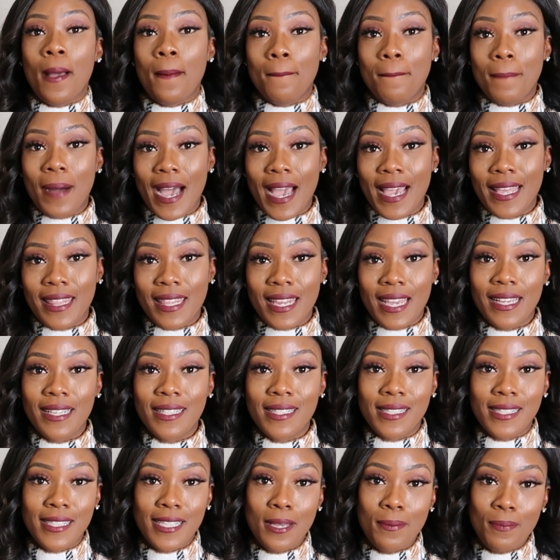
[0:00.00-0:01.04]
My
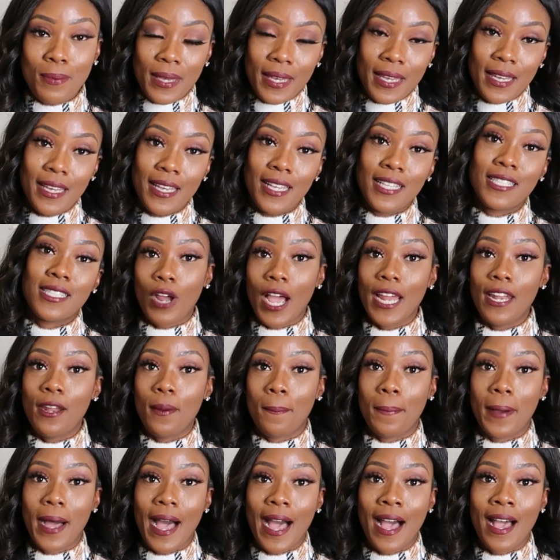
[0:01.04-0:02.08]
next tip is try to
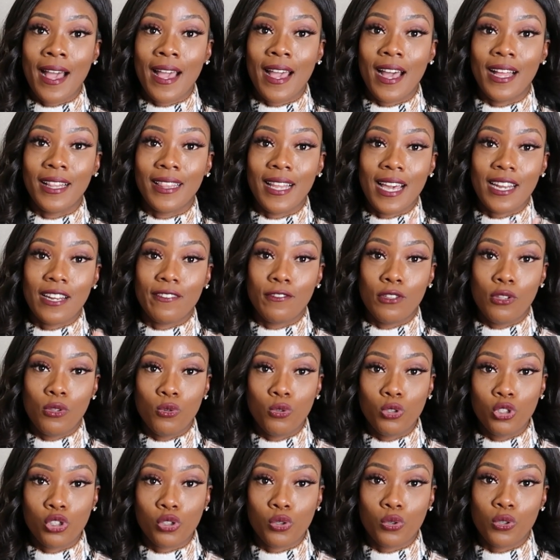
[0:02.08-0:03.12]
buy a lot of
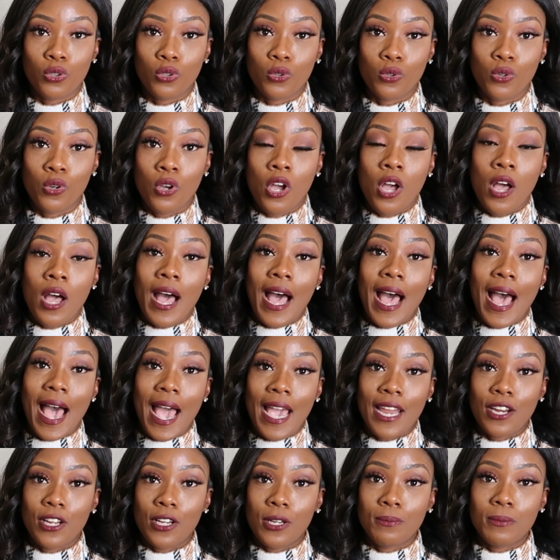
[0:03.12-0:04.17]
neutral
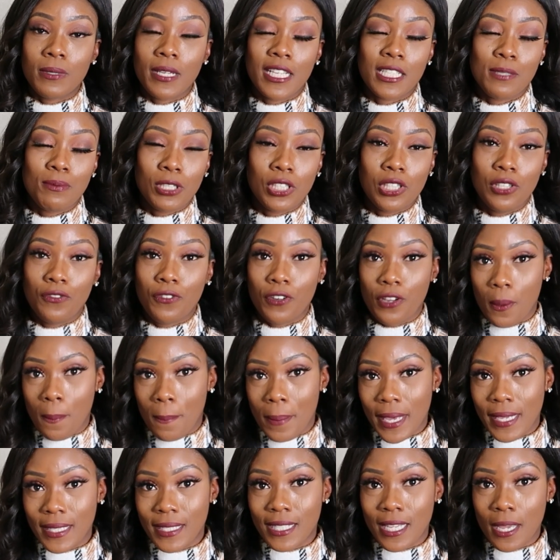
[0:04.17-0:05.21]
items, especially for your
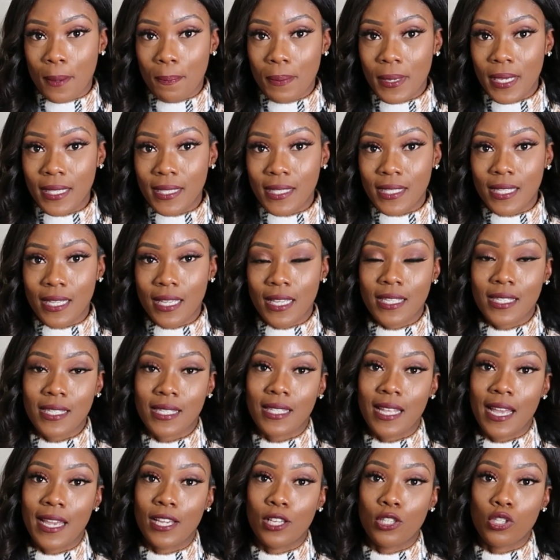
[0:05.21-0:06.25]
basic
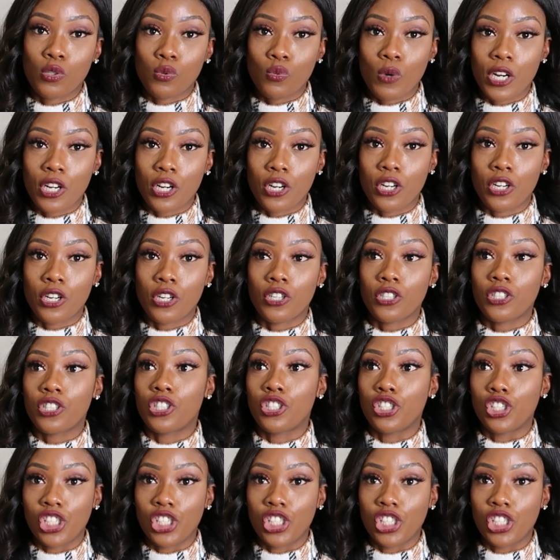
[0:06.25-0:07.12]
pieces like sweaters,